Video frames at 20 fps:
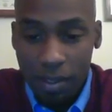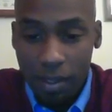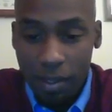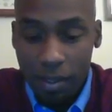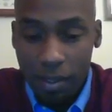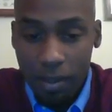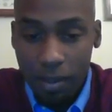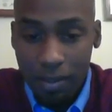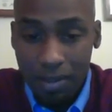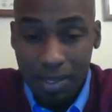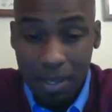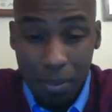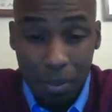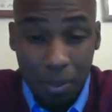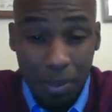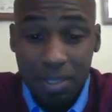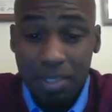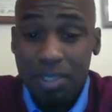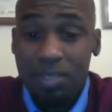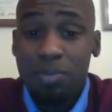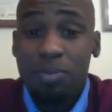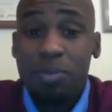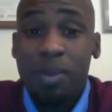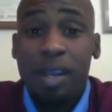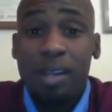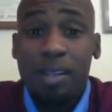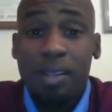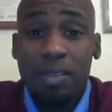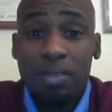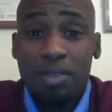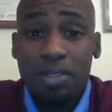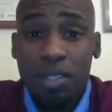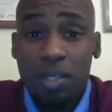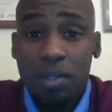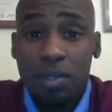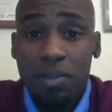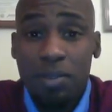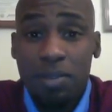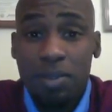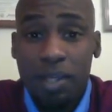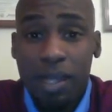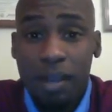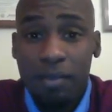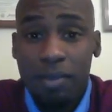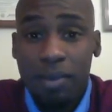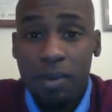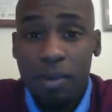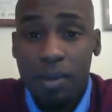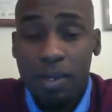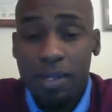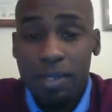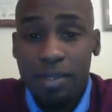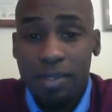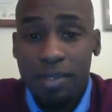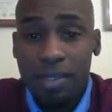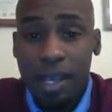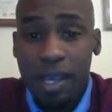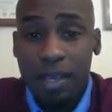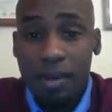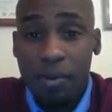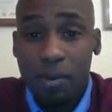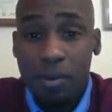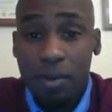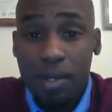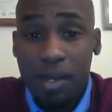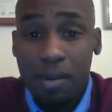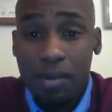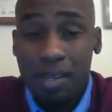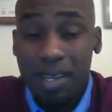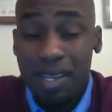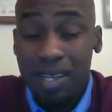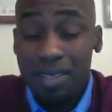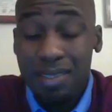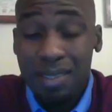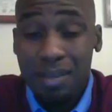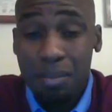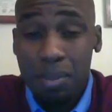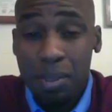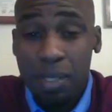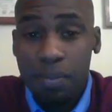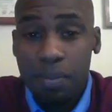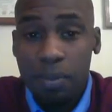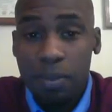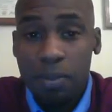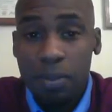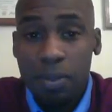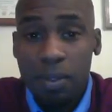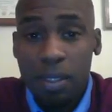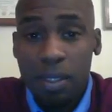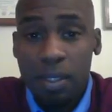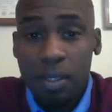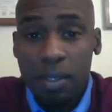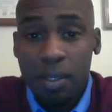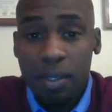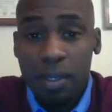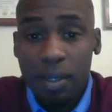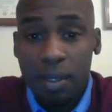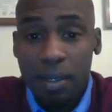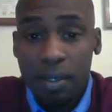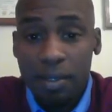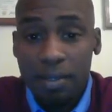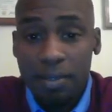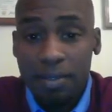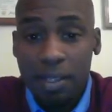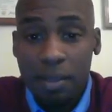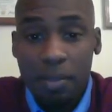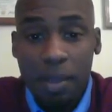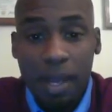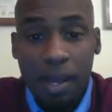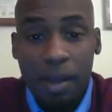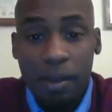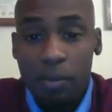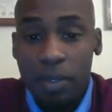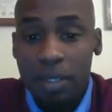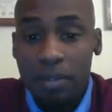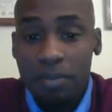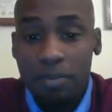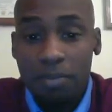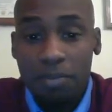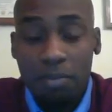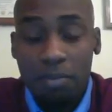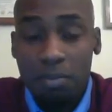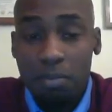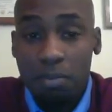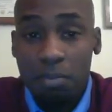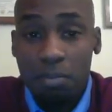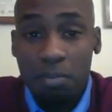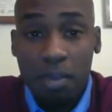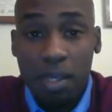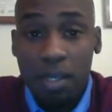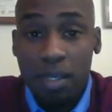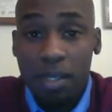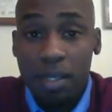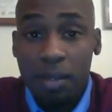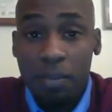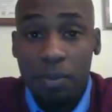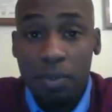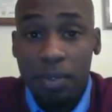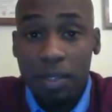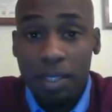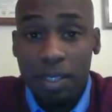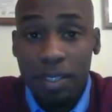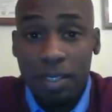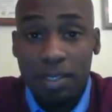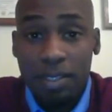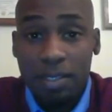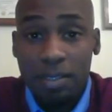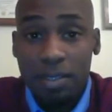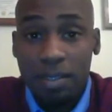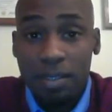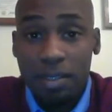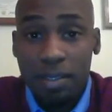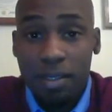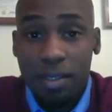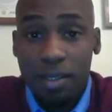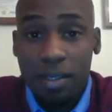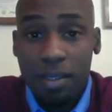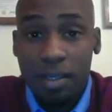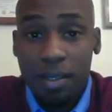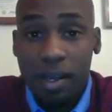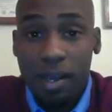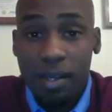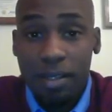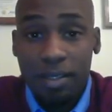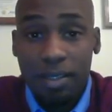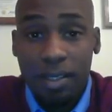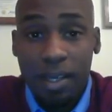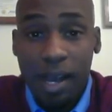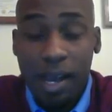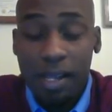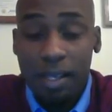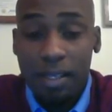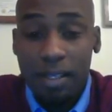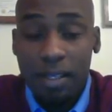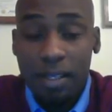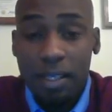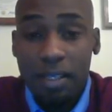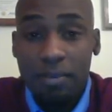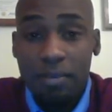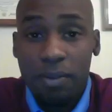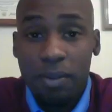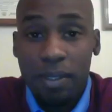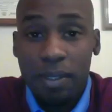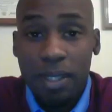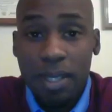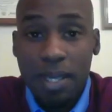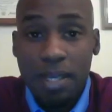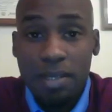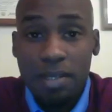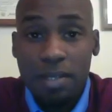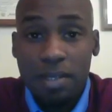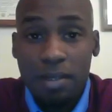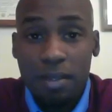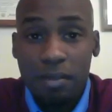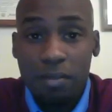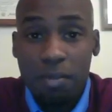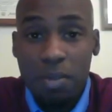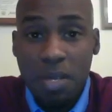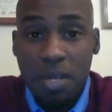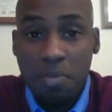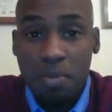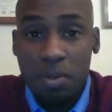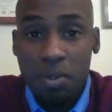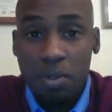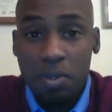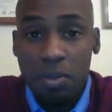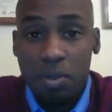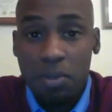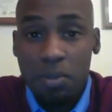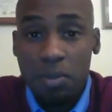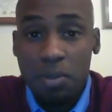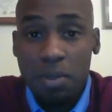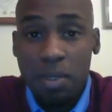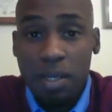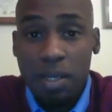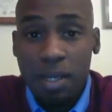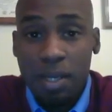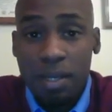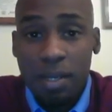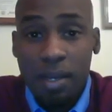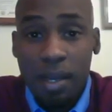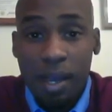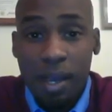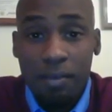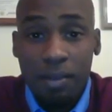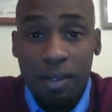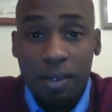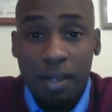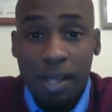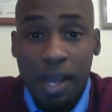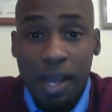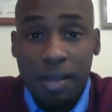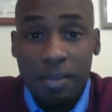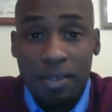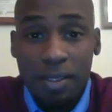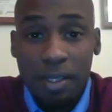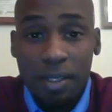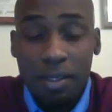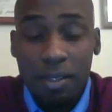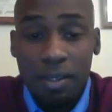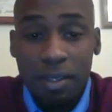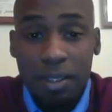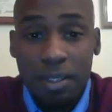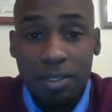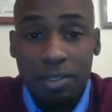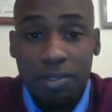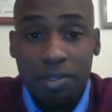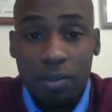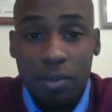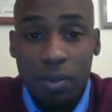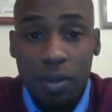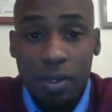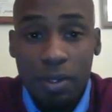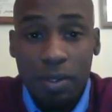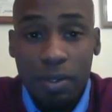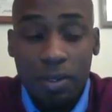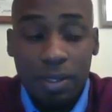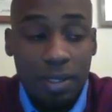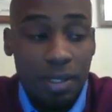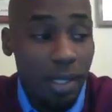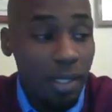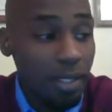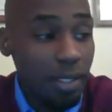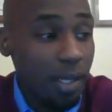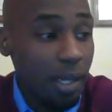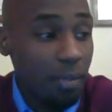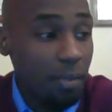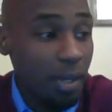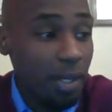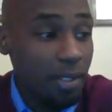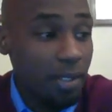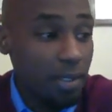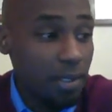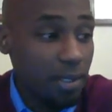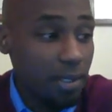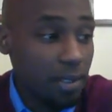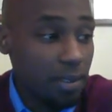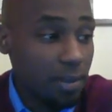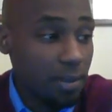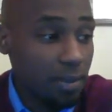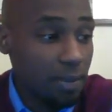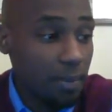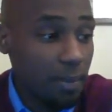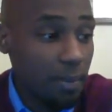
are typically just regular Joes, everyday, ordinary, innocent people. And somehow we've ended up on this ungodly, evil list of people who have their lives literally destroyed on a day-to-day basis.